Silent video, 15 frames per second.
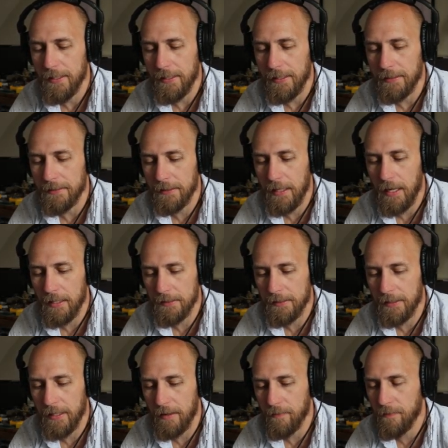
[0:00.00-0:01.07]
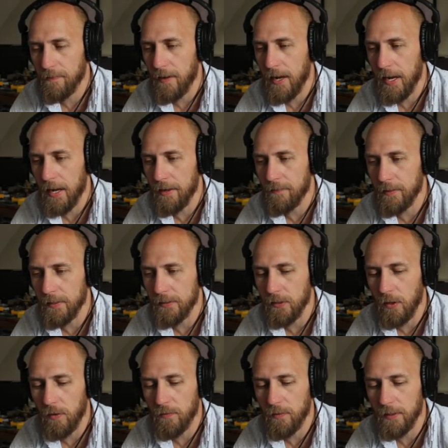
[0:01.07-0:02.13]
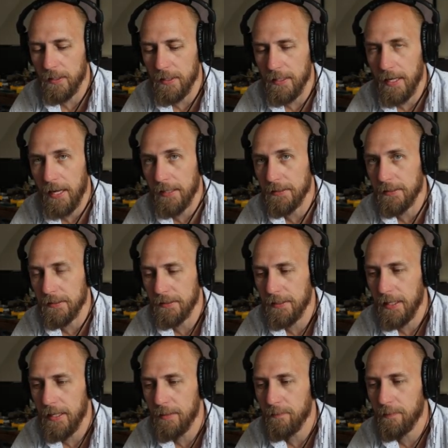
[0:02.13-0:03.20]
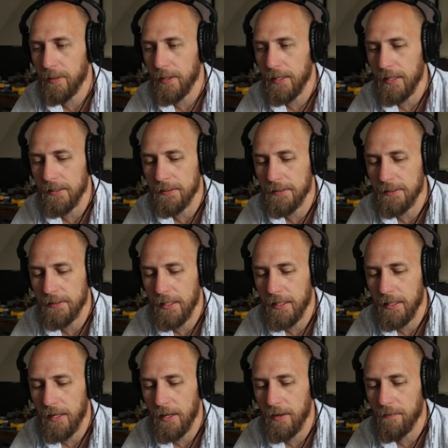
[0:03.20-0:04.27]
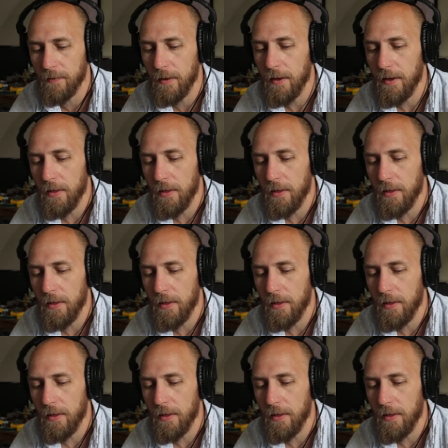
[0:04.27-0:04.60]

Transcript: It's costed at 5. Its overheat has the same, but instead of